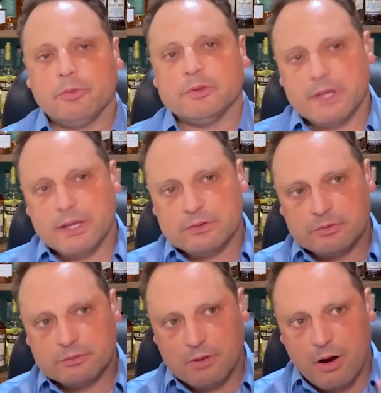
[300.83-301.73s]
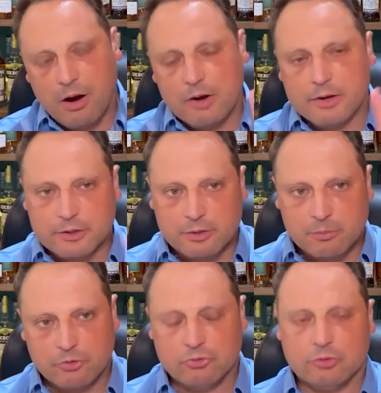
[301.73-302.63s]
It takes art and
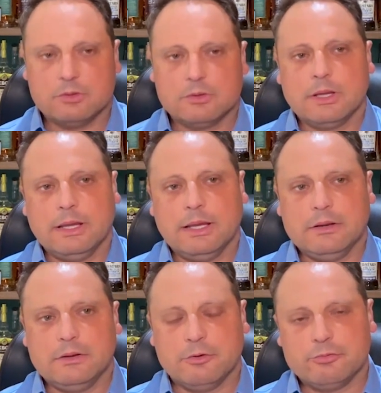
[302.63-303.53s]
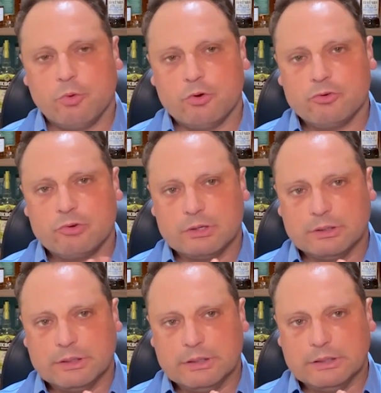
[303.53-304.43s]
commercial. And
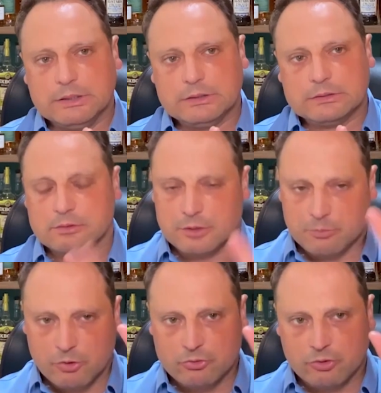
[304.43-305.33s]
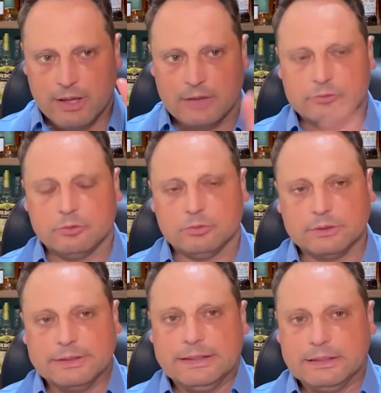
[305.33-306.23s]
unfortunately, commercial has to
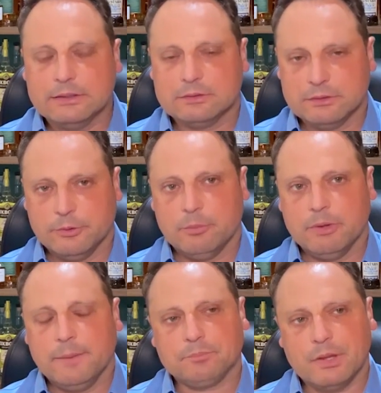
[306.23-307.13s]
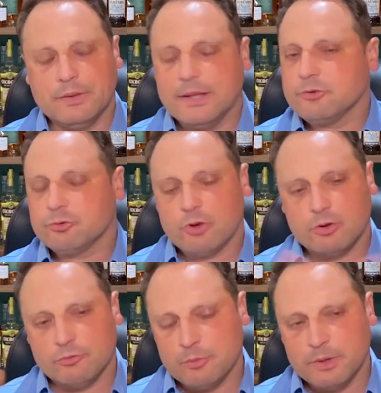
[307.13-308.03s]
lead a little bit. And that's a struggle
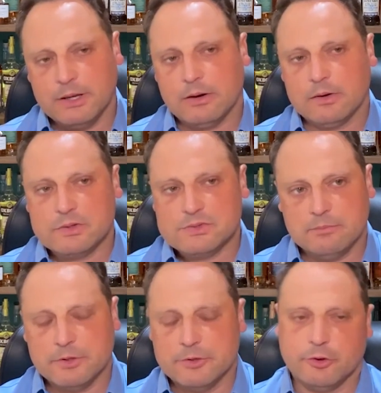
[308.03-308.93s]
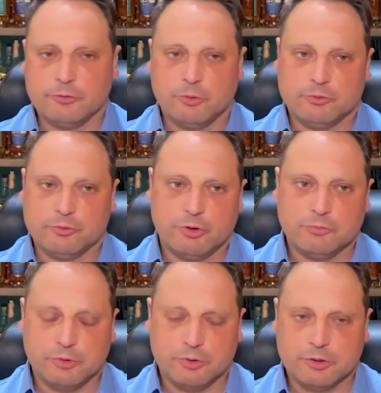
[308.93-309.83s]
for many artists. It's also a struggle
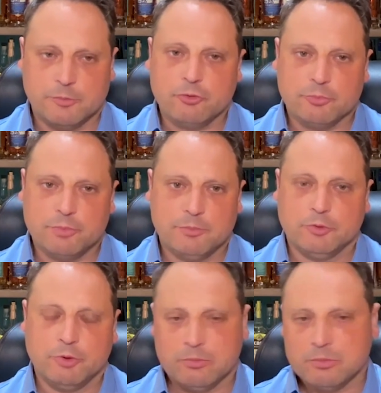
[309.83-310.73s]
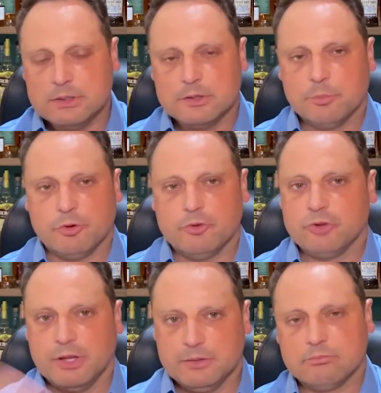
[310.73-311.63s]
for commercial people who don't
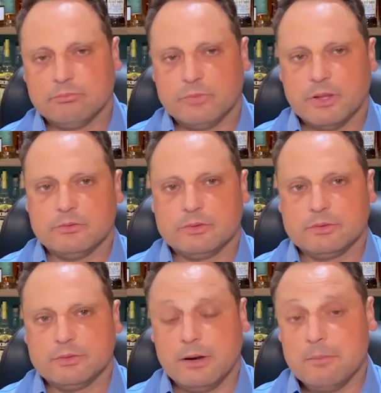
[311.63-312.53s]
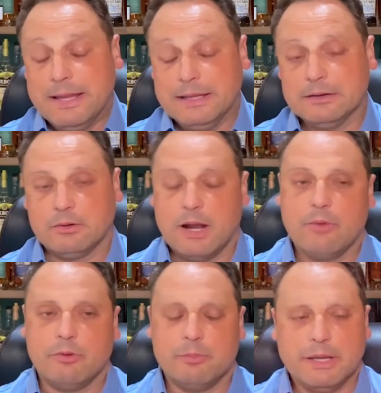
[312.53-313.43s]
appreciate things that are made or how
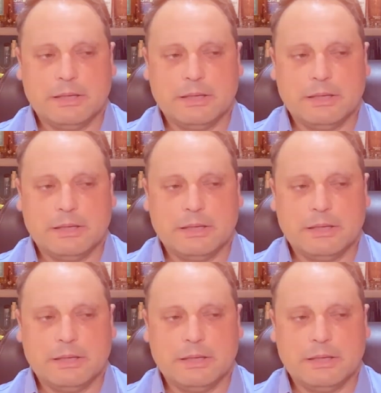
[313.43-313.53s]
they're made